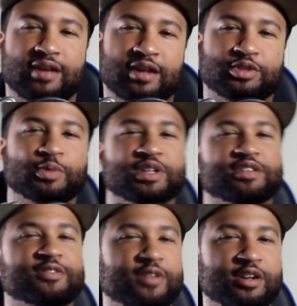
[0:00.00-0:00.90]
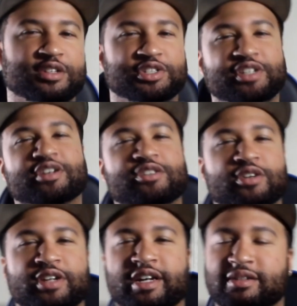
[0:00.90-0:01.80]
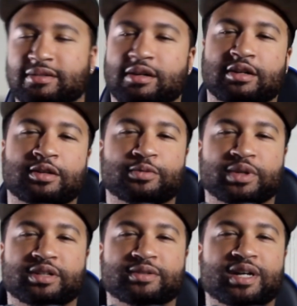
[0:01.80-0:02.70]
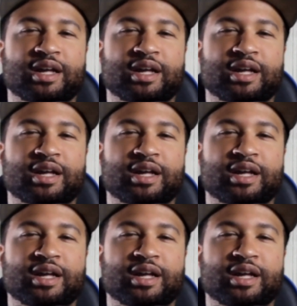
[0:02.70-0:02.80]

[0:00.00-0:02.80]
I told myself, all right, she does all that, all right, well,